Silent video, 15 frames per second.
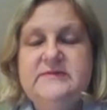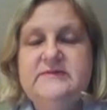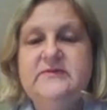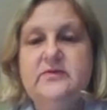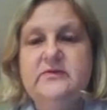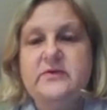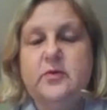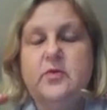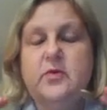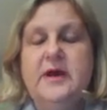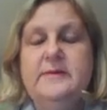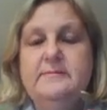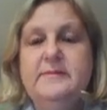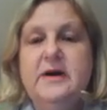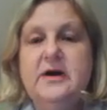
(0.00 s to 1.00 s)
got the
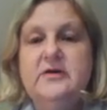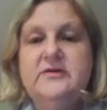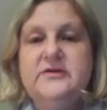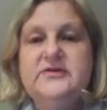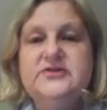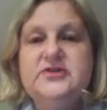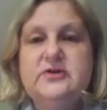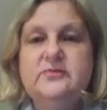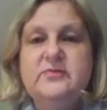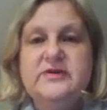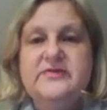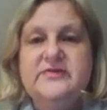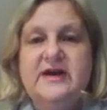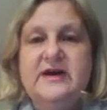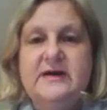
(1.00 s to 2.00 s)
1 bar at the top
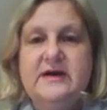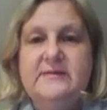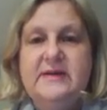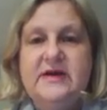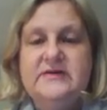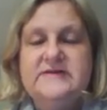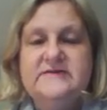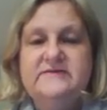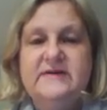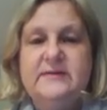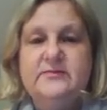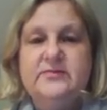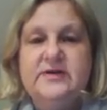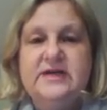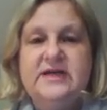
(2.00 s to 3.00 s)
with that amount of
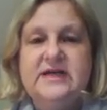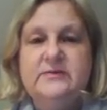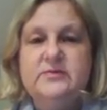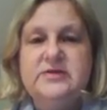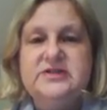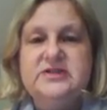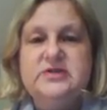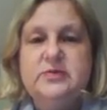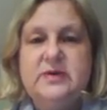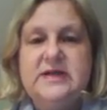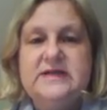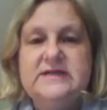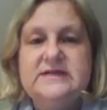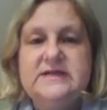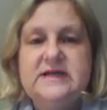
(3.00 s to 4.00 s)
fabric in, which is
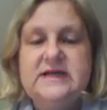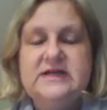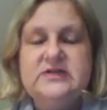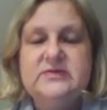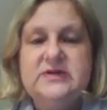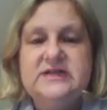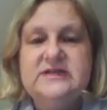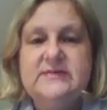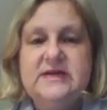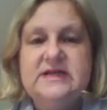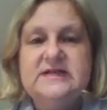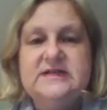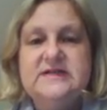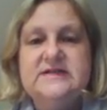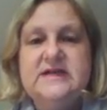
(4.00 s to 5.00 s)
20
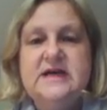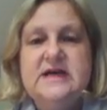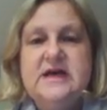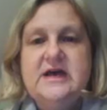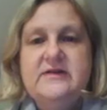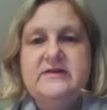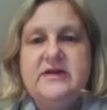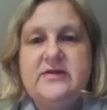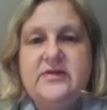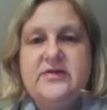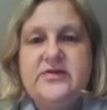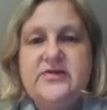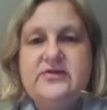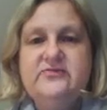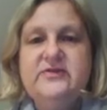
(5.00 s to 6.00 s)
metres. Then
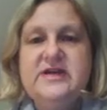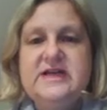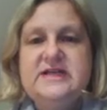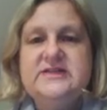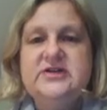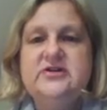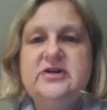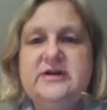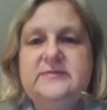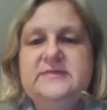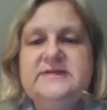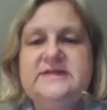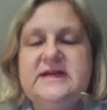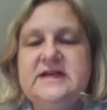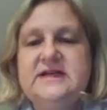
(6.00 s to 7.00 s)
3
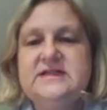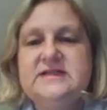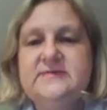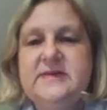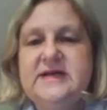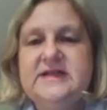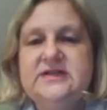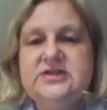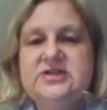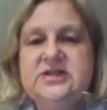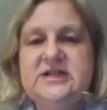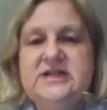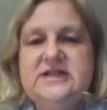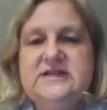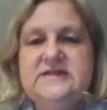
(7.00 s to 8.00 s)
times that to make the
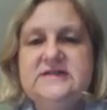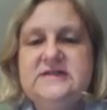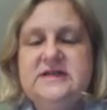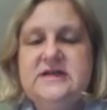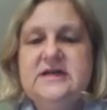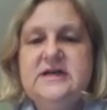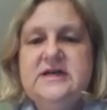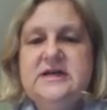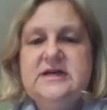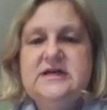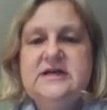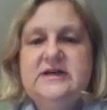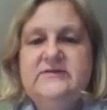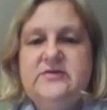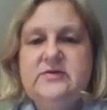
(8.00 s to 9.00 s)
sheets.
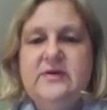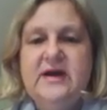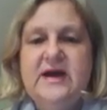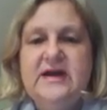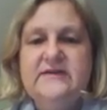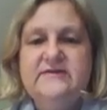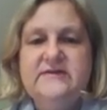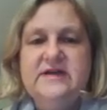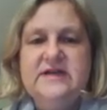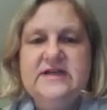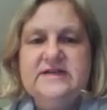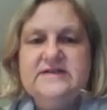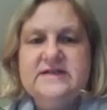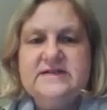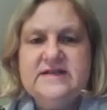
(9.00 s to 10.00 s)
If you add, and it
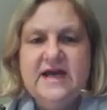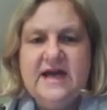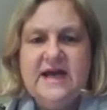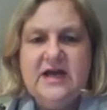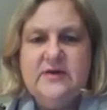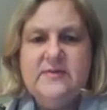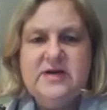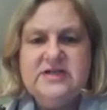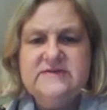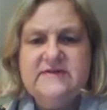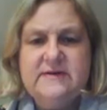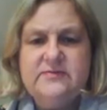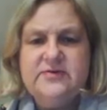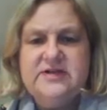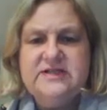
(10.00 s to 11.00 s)
says how much
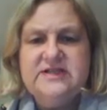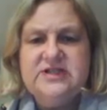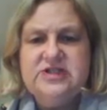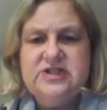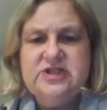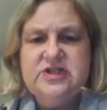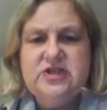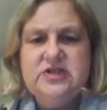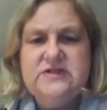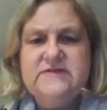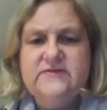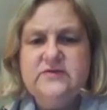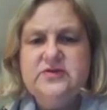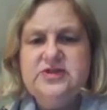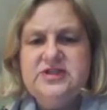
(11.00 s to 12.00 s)
fabric did she use
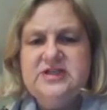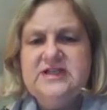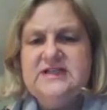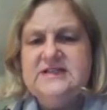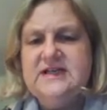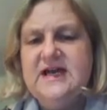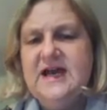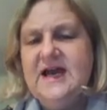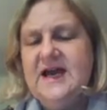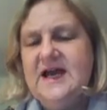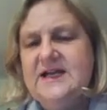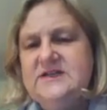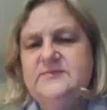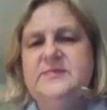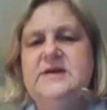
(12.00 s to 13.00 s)
for sheets
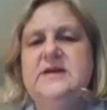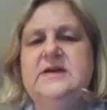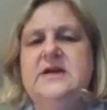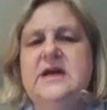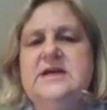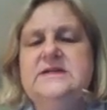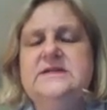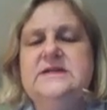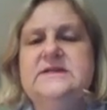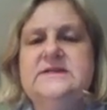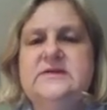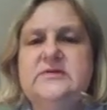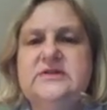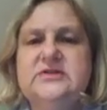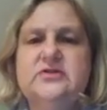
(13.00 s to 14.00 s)
and pillowcases. So
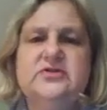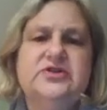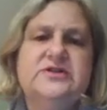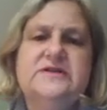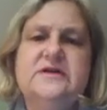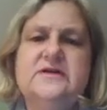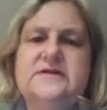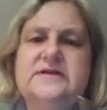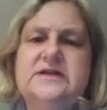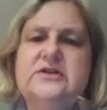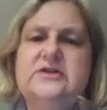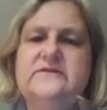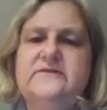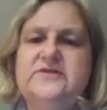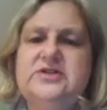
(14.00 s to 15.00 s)
it's not just asking
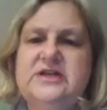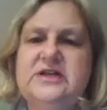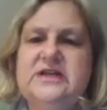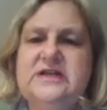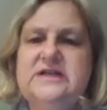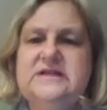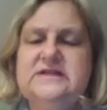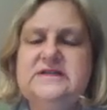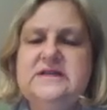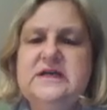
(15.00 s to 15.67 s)
you for sheets,